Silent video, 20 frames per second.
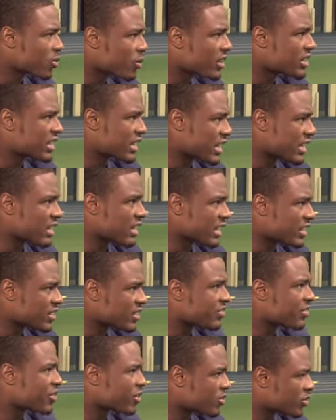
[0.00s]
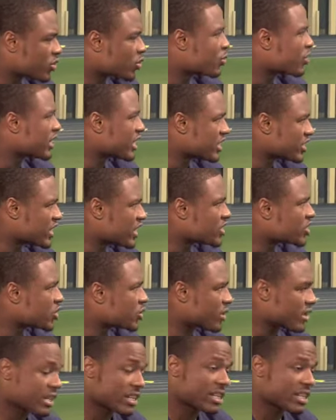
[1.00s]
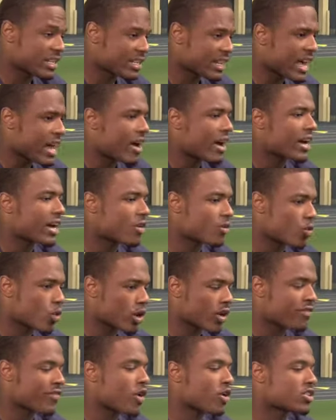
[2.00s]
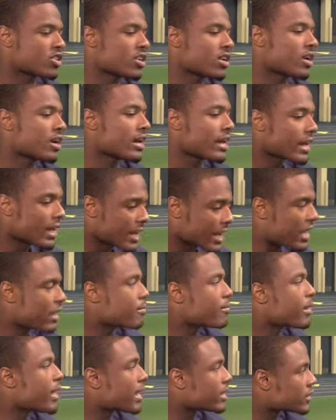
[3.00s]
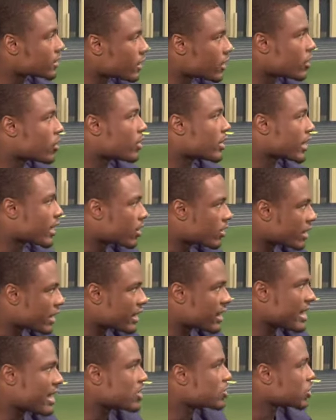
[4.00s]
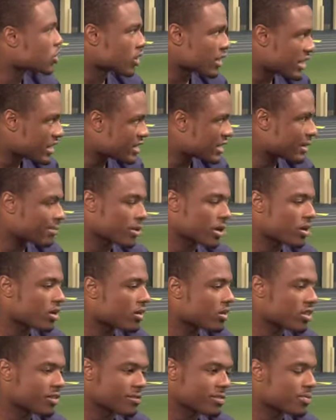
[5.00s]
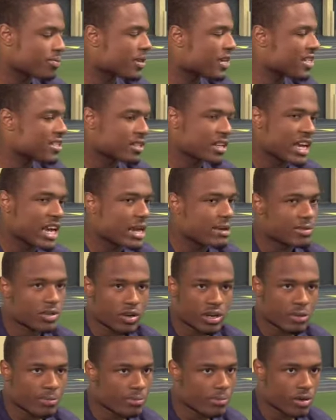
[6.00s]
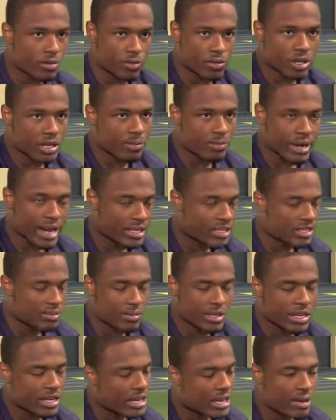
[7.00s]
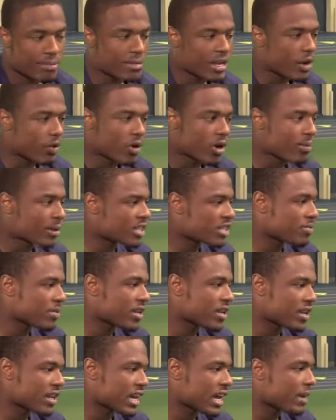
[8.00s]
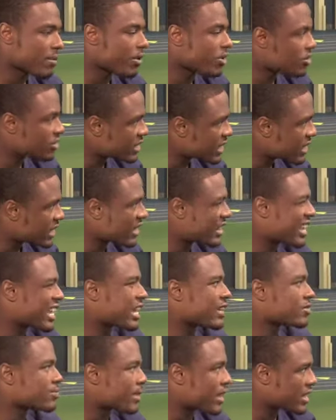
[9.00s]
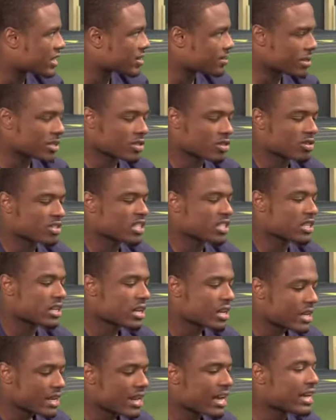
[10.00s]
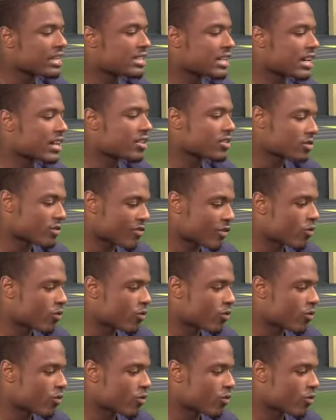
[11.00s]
a week to get to really adjust to it. And now I can work, focus on getting back to okay, now it's all easy. The speed of the game is already back to me. Not worried about the speed of the game. Understanding the game is back to me. So it's just now I've got to